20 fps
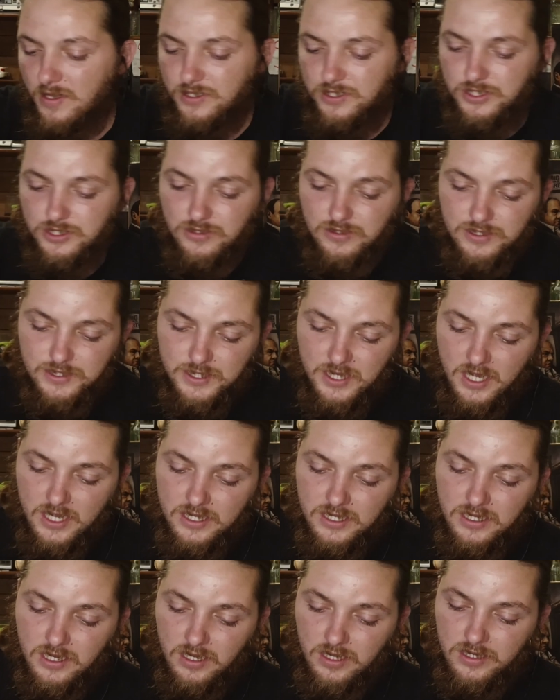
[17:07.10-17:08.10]
Shore is an
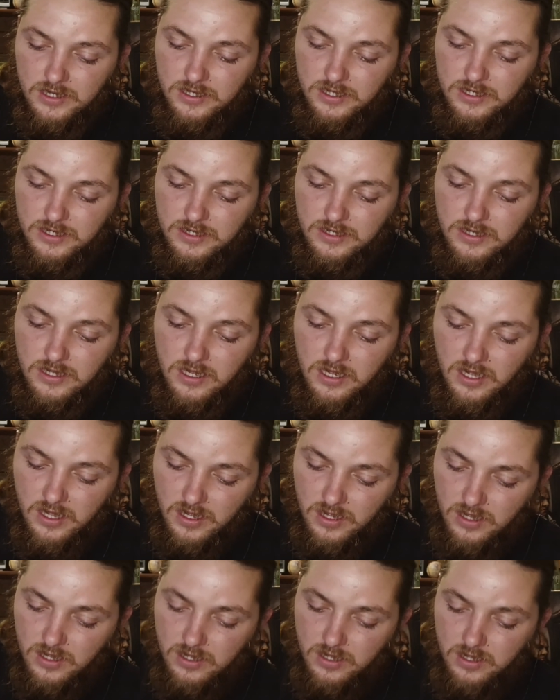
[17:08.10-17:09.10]
icon, and
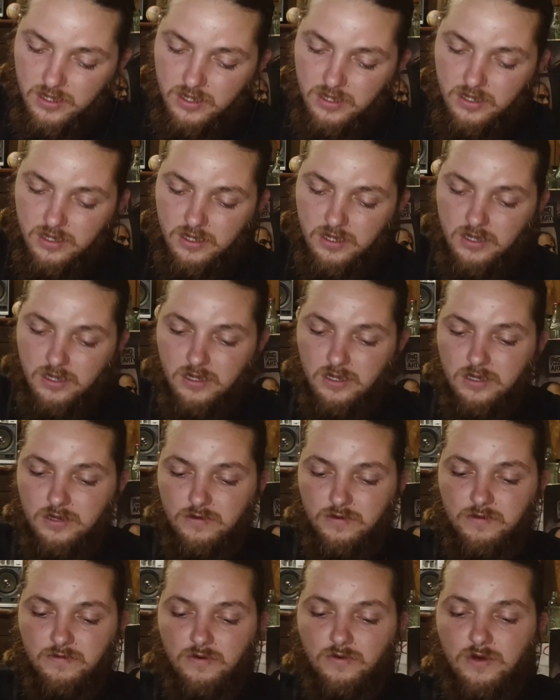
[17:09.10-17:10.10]

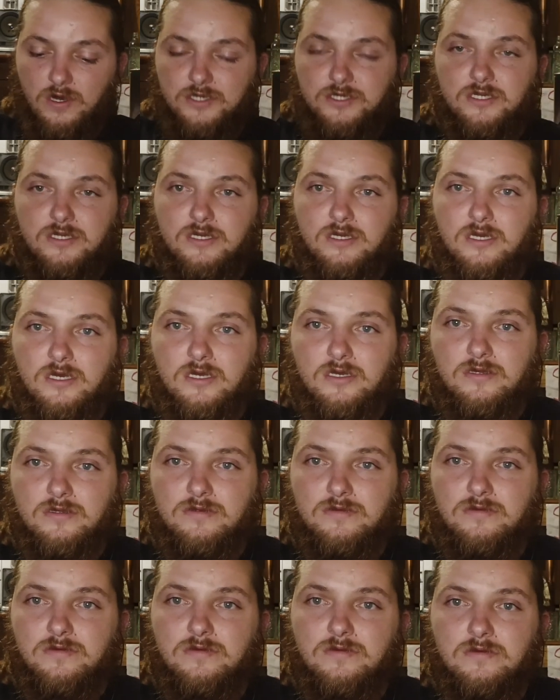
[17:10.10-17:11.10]
we've been watching
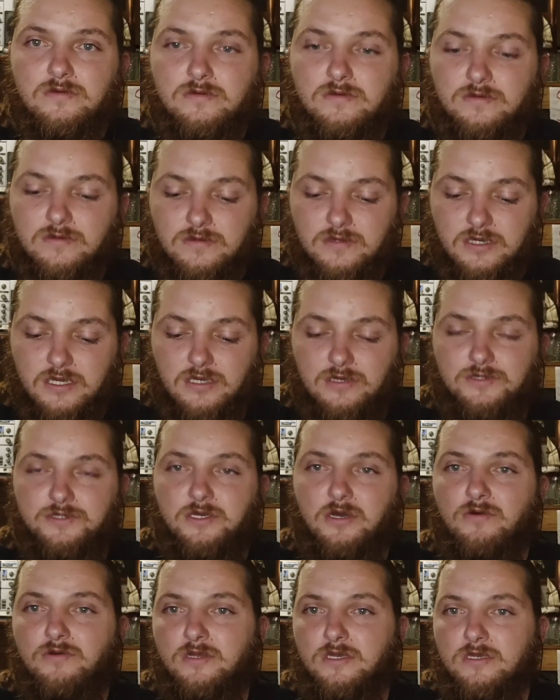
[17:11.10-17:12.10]
Kill
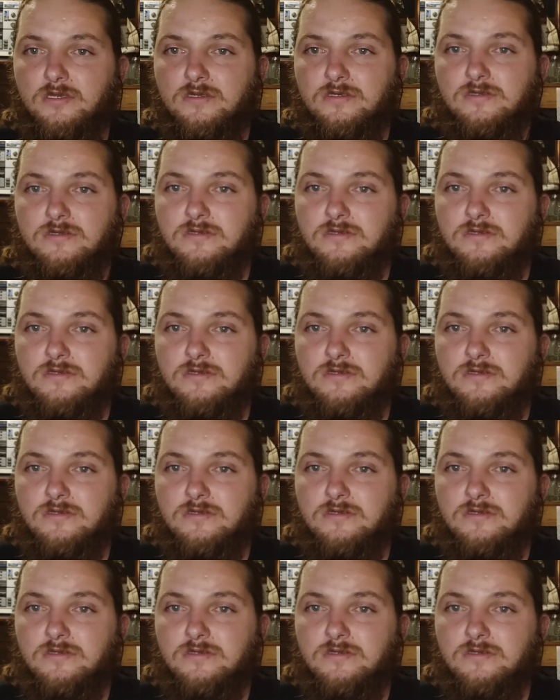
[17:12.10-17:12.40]
Tony,